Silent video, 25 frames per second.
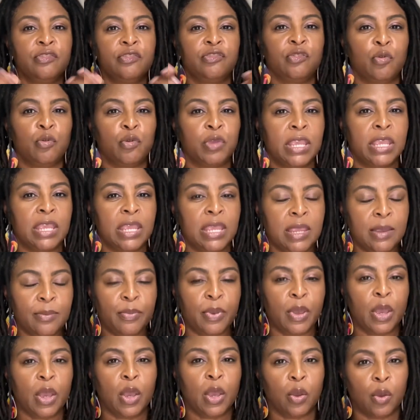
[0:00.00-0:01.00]
So
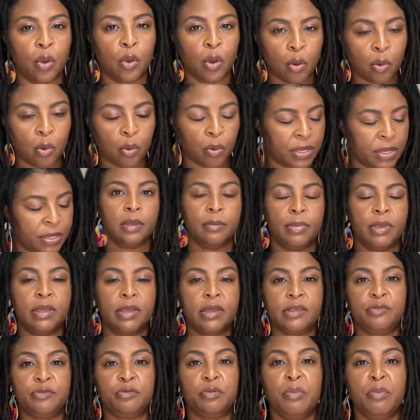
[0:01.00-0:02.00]
keep going.
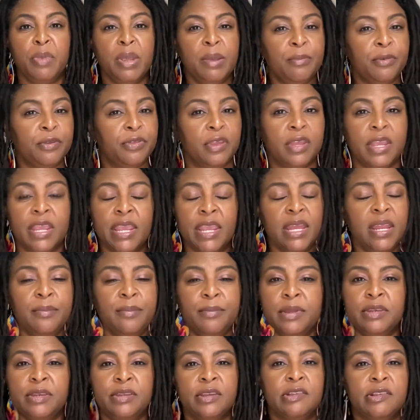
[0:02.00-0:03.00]
Because remember, the
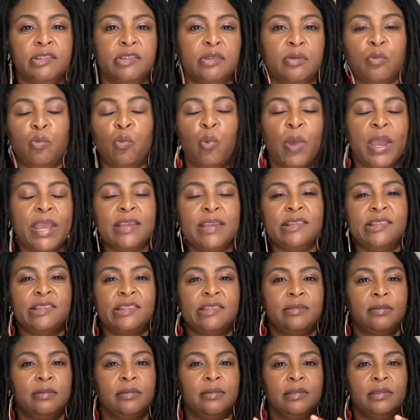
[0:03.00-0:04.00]
enemy doesn't
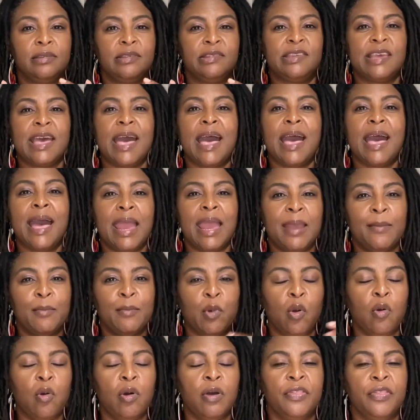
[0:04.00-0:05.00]
waste
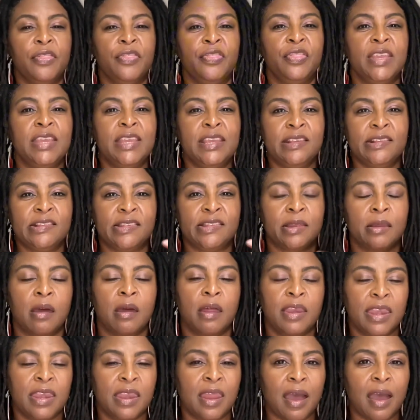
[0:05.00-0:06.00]
time on things that
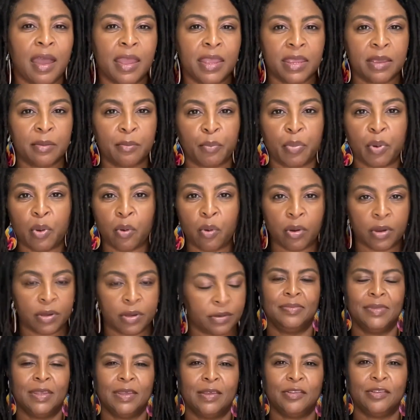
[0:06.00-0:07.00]
are not
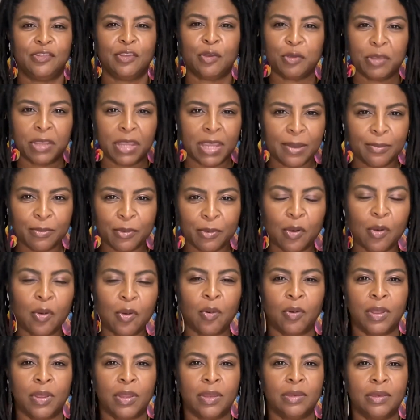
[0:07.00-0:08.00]
important. So keep
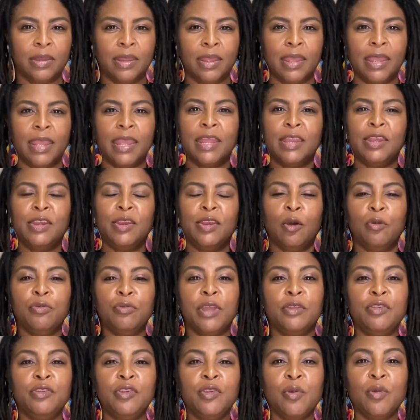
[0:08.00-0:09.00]
going and know
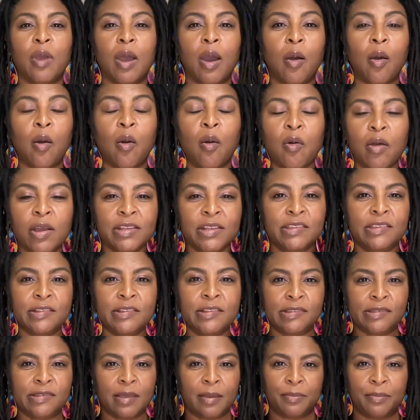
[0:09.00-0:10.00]
that you are on to
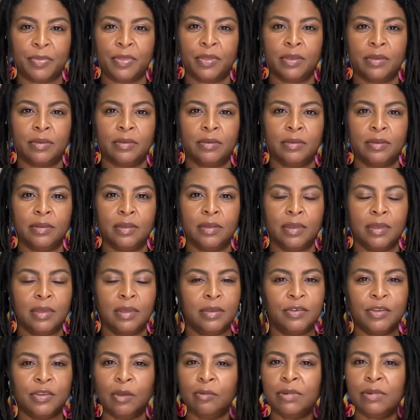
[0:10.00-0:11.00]
something.
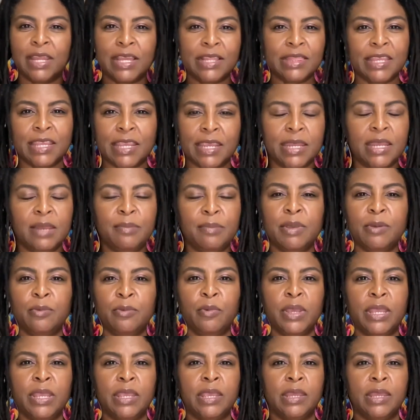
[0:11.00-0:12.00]
Don't let the enemy
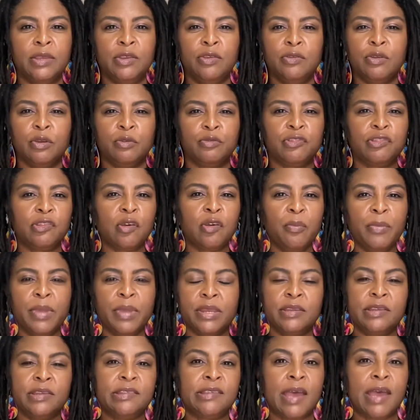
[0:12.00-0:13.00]
win. You know, so
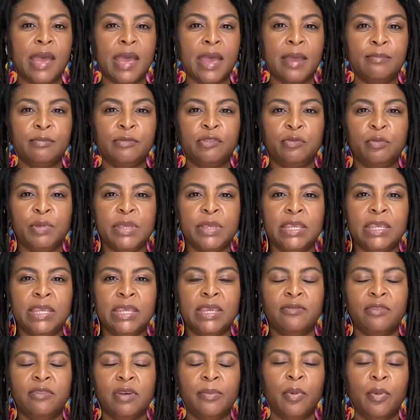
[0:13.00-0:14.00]
many times we
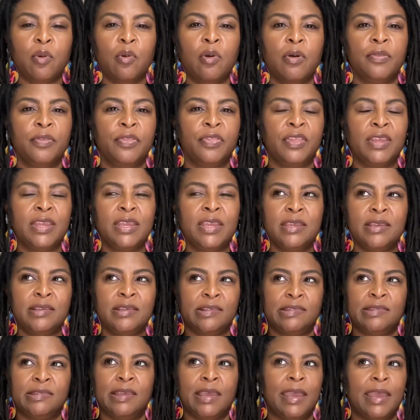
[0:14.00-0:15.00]
give up on
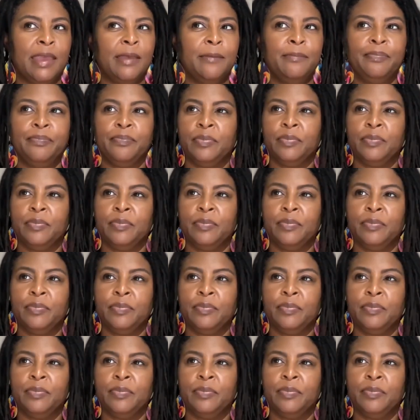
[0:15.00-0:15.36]
things that